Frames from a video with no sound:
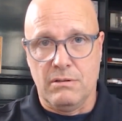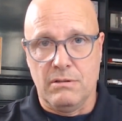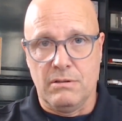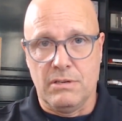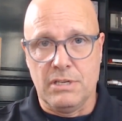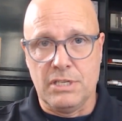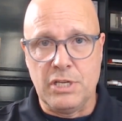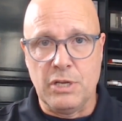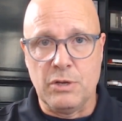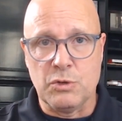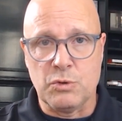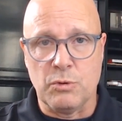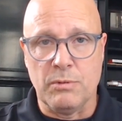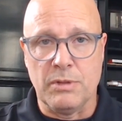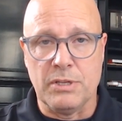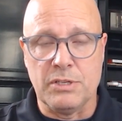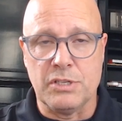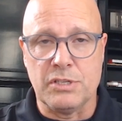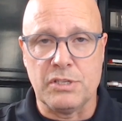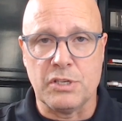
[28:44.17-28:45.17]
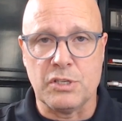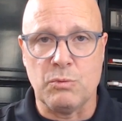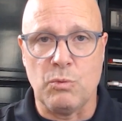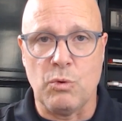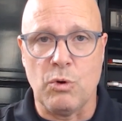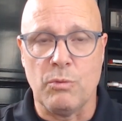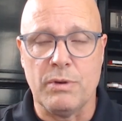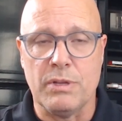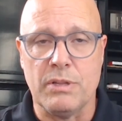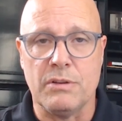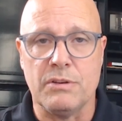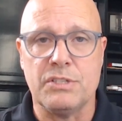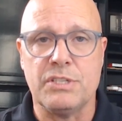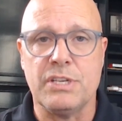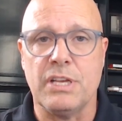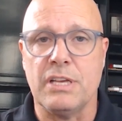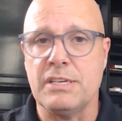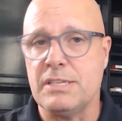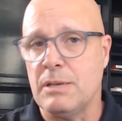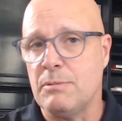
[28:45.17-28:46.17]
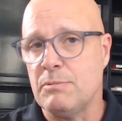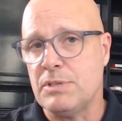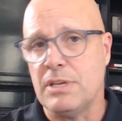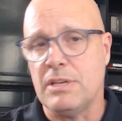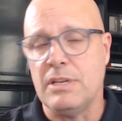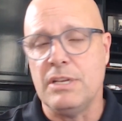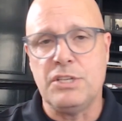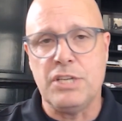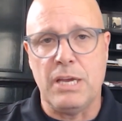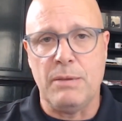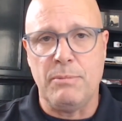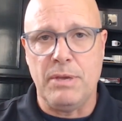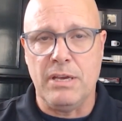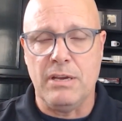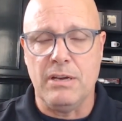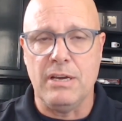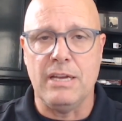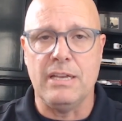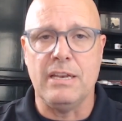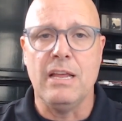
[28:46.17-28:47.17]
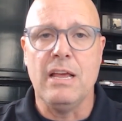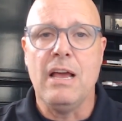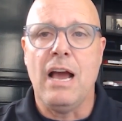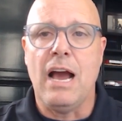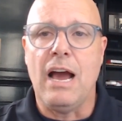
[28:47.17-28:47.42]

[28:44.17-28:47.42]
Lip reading: distinguished from logistics award winner, Shelley Simpson at JB Hunt.